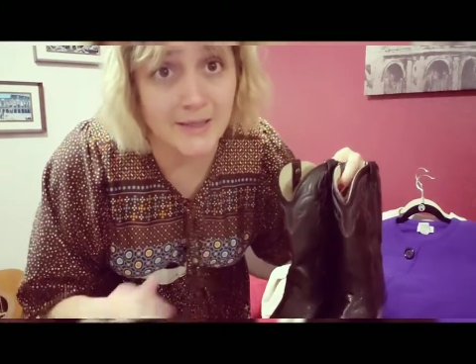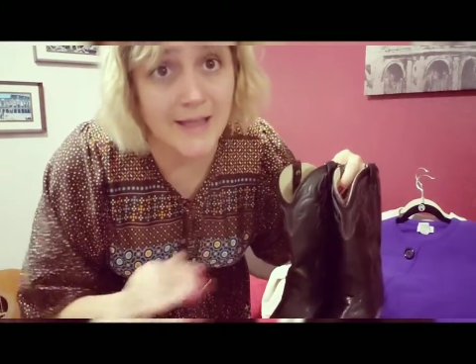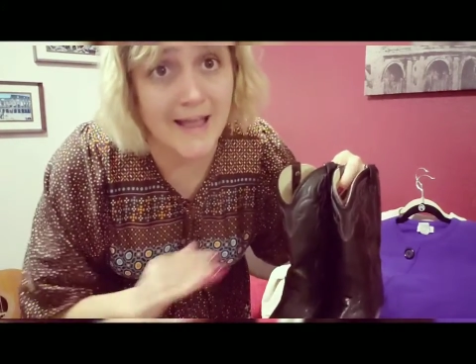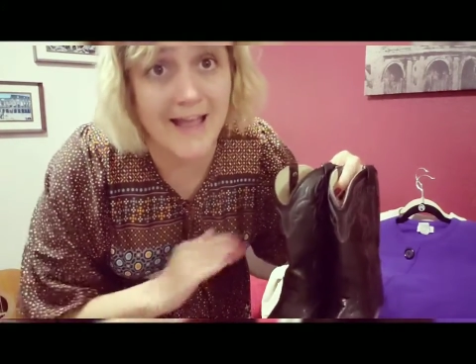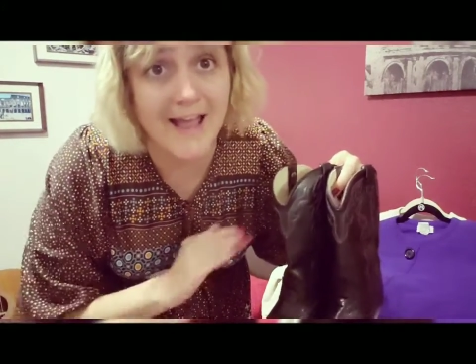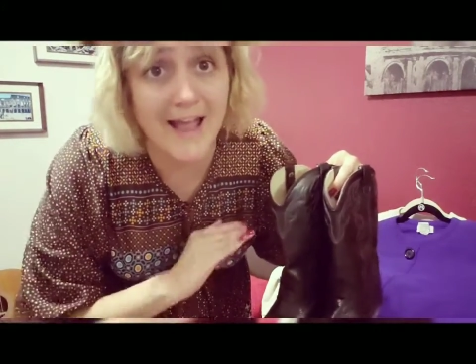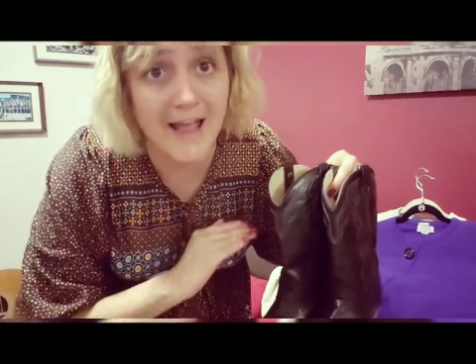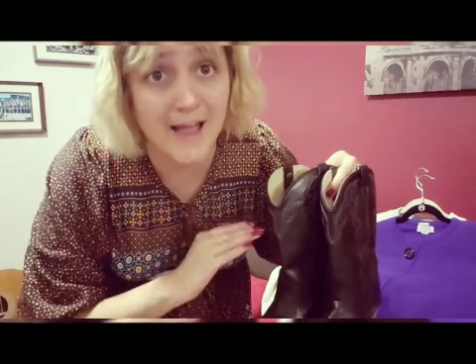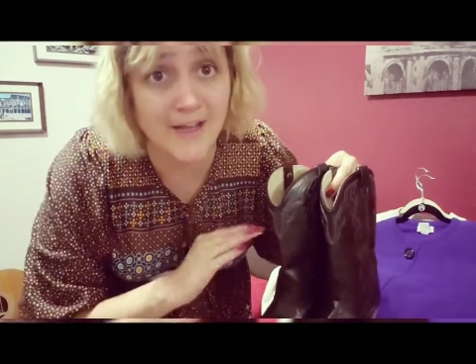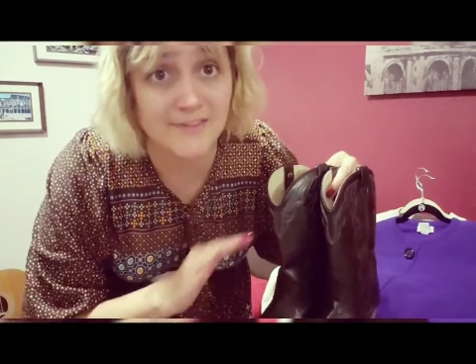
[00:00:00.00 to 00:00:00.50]
a
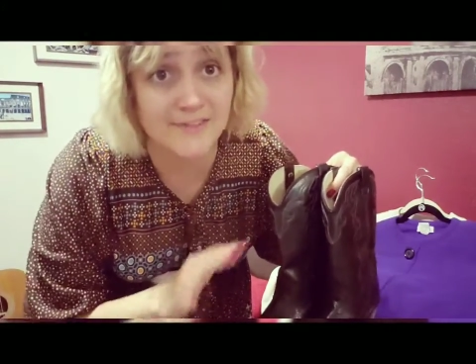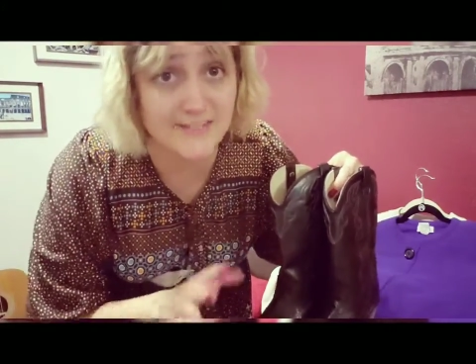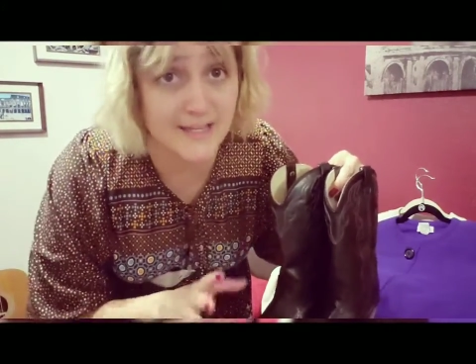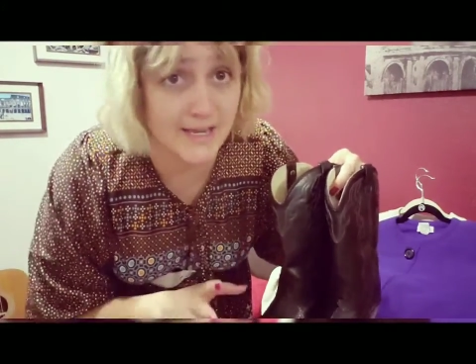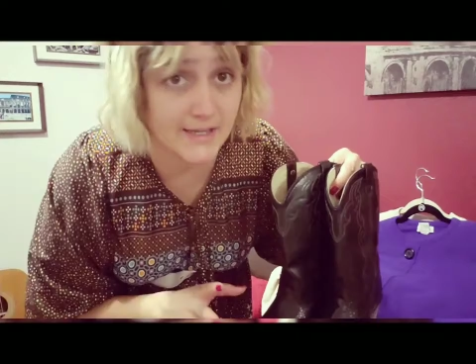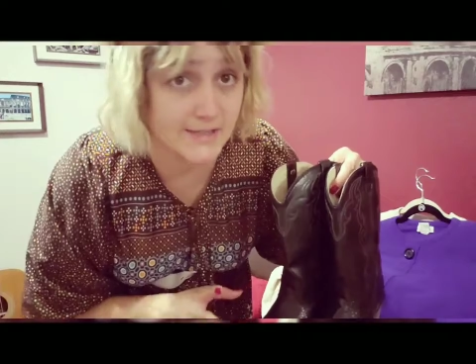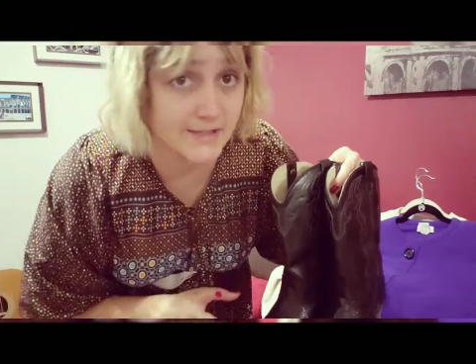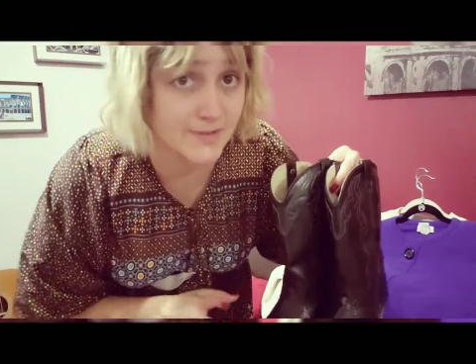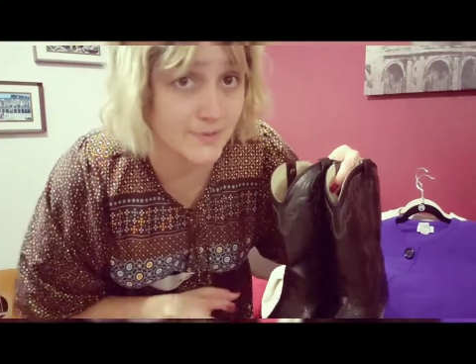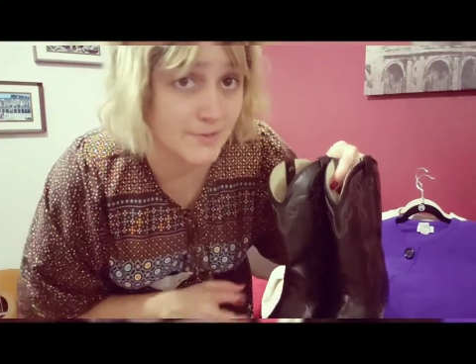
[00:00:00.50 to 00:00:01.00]
half
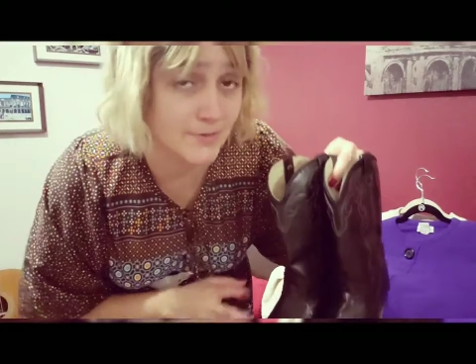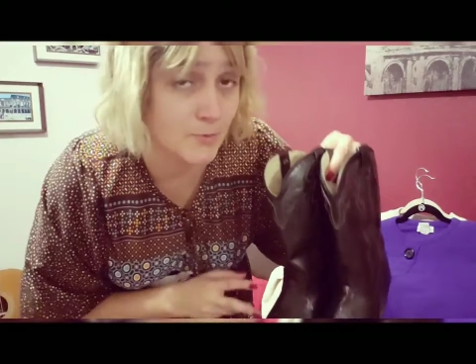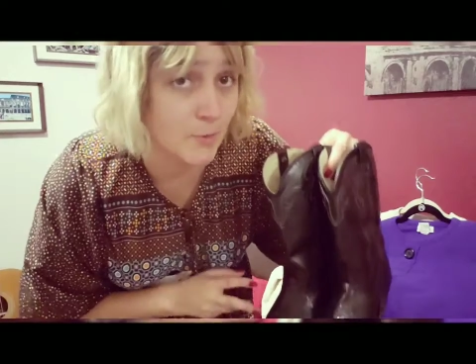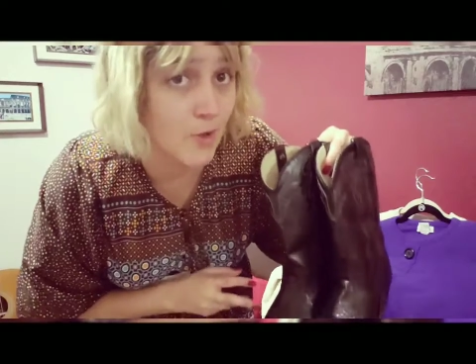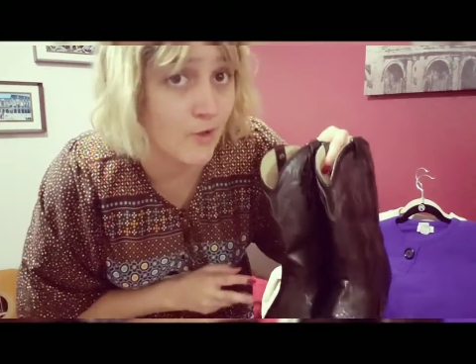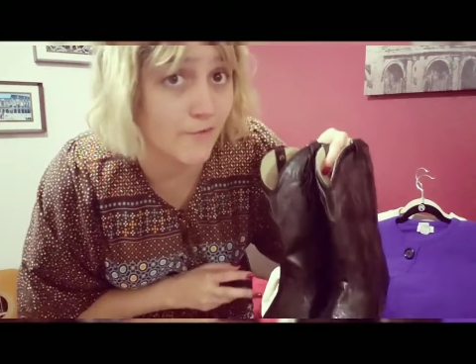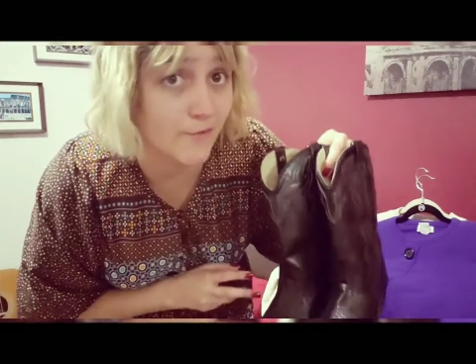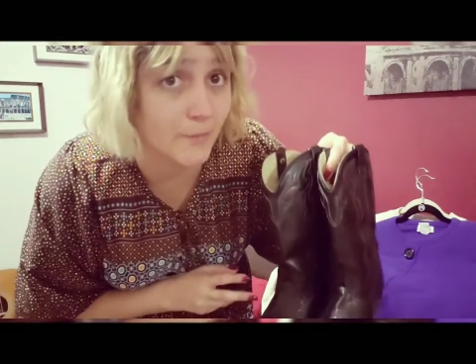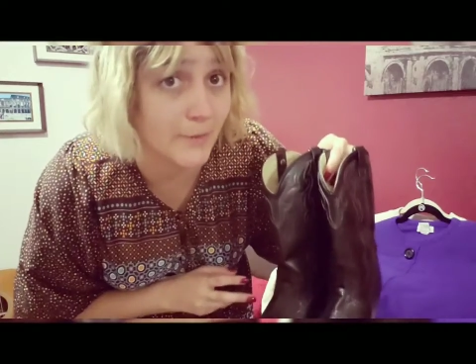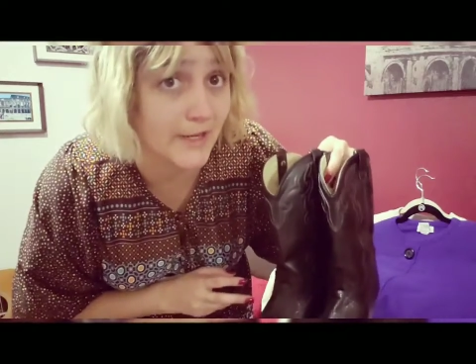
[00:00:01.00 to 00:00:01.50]
size too
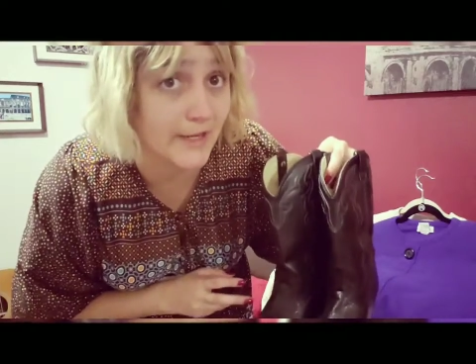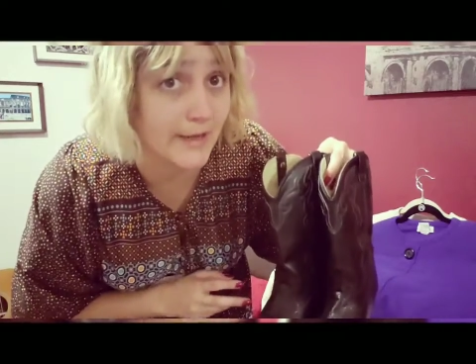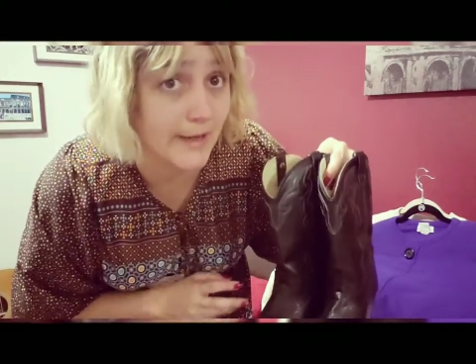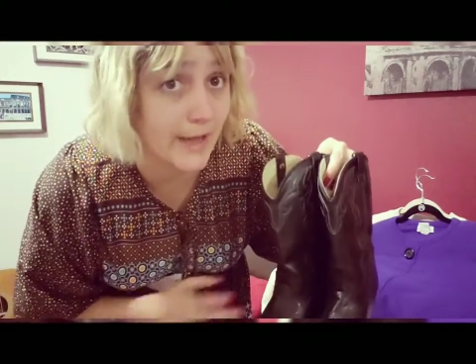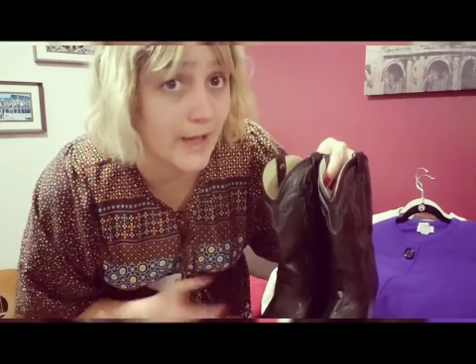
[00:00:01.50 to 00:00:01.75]
small for me.